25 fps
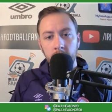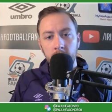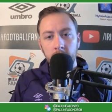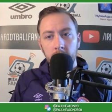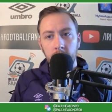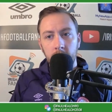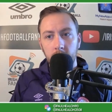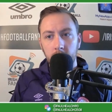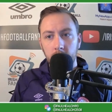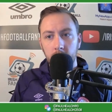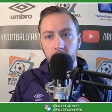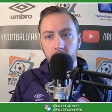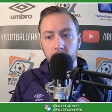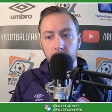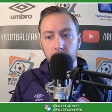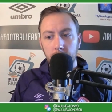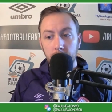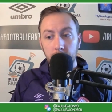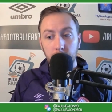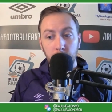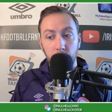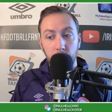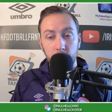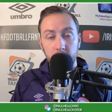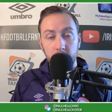he'll be
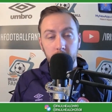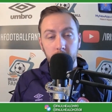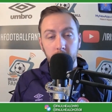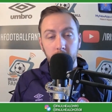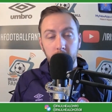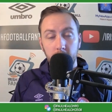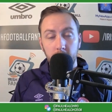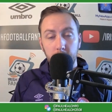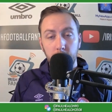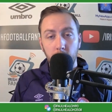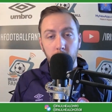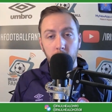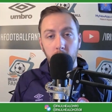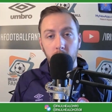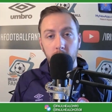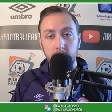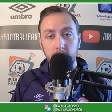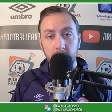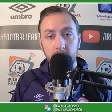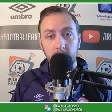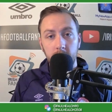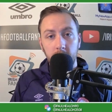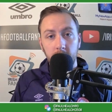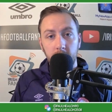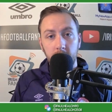pushing for a spot in
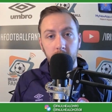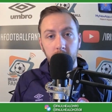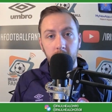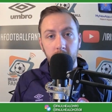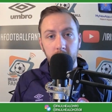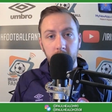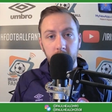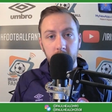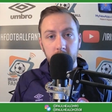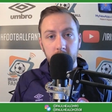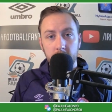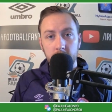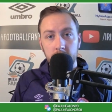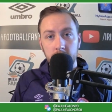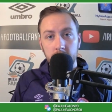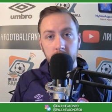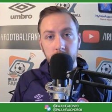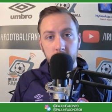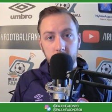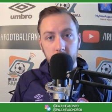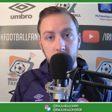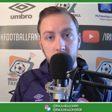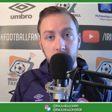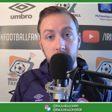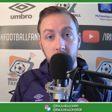Stephen Kenny's
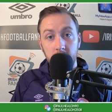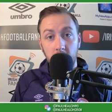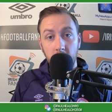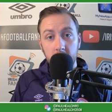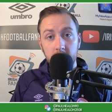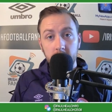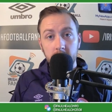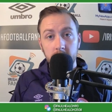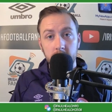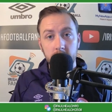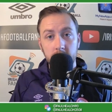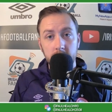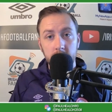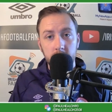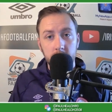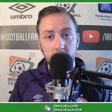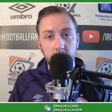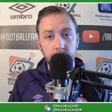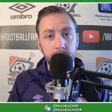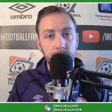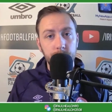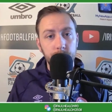national team